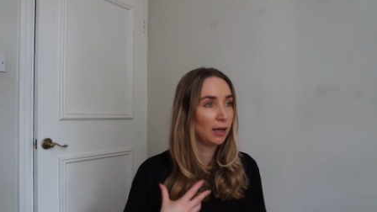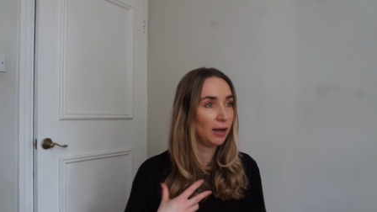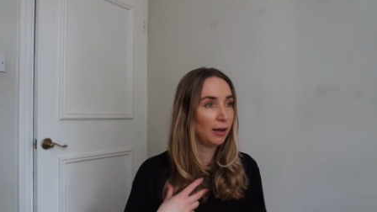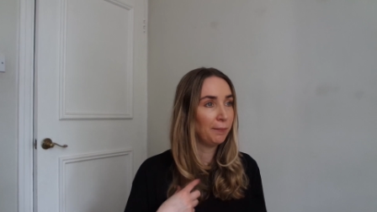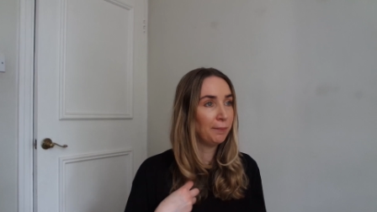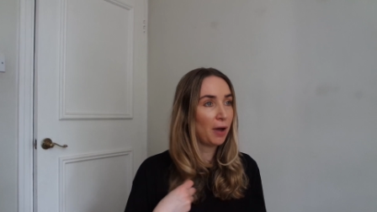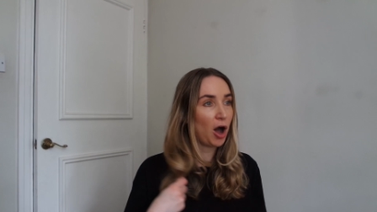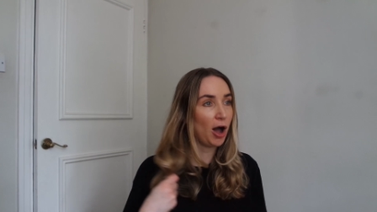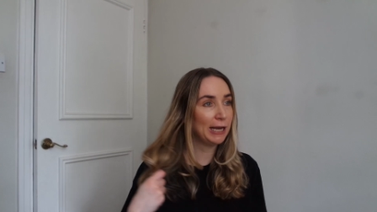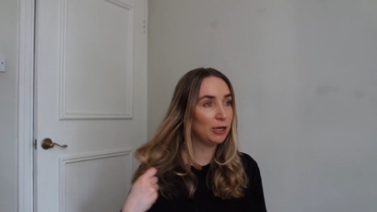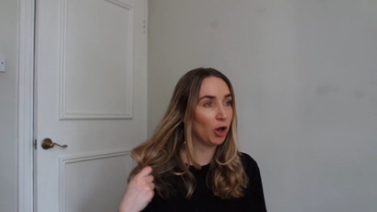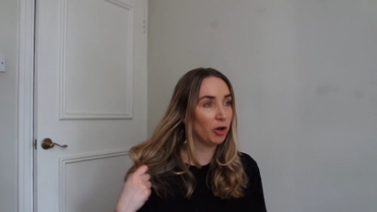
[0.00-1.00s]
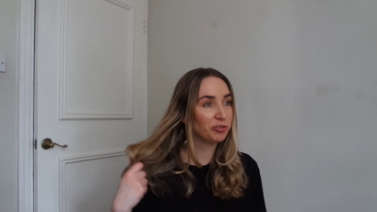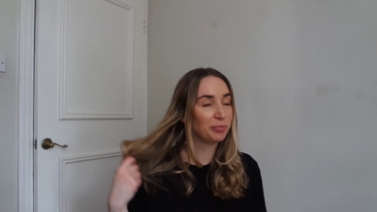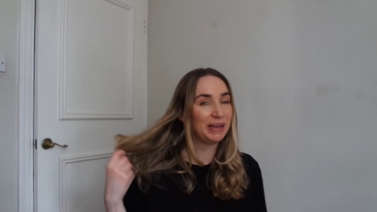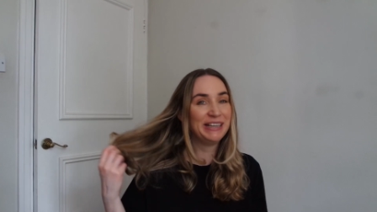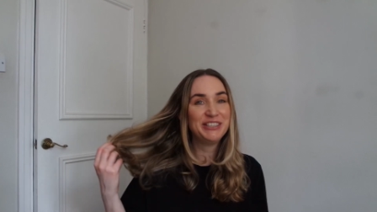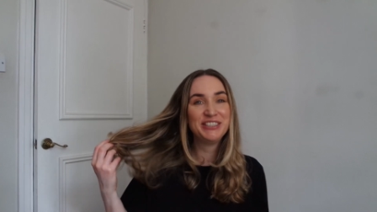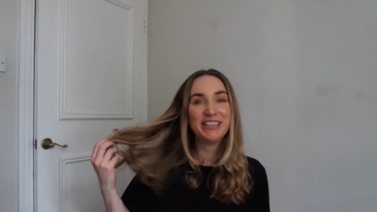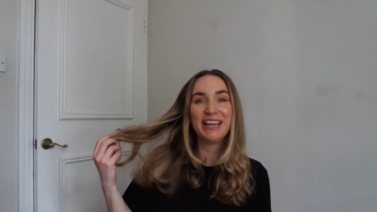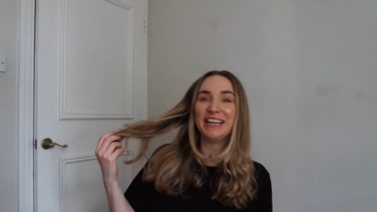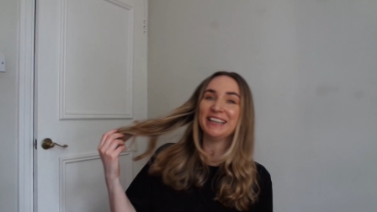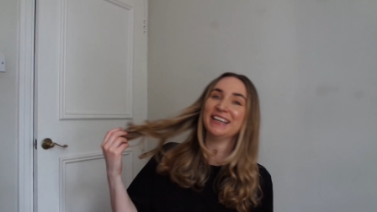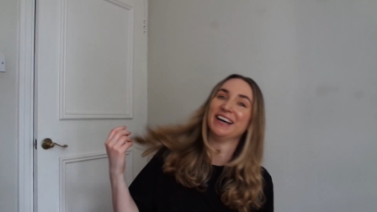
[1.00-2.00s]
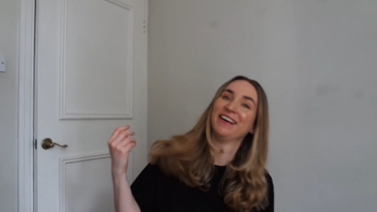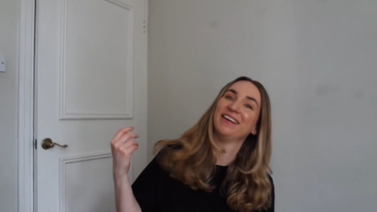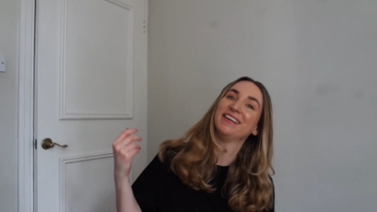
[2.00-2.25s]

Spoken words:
I love bleaching.